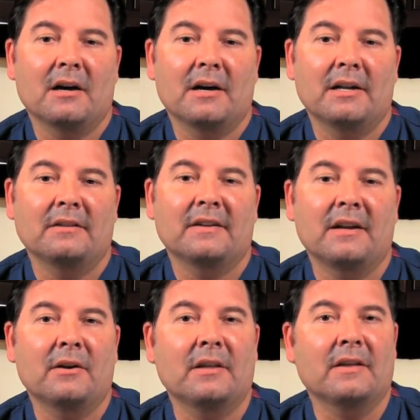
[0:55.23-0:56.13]
and it's an
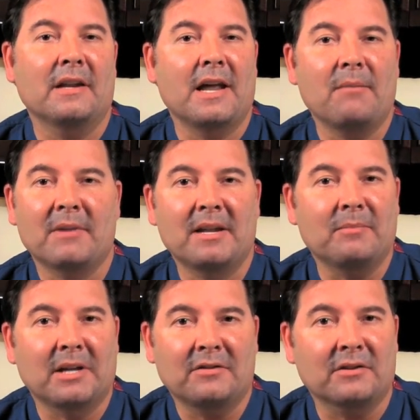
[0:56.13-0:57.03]
area that not many
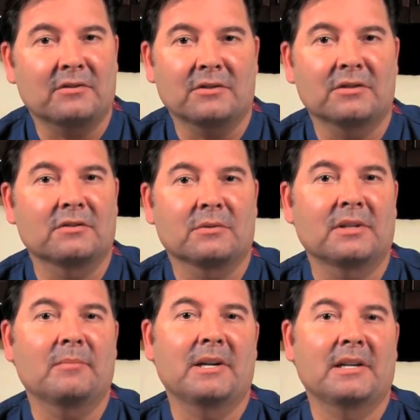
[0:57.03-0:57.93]
plastic surgeons
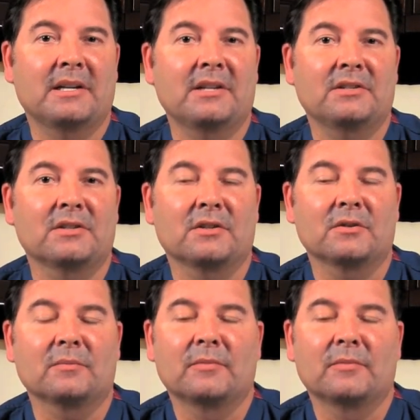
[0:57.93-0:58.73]
really pay attention to,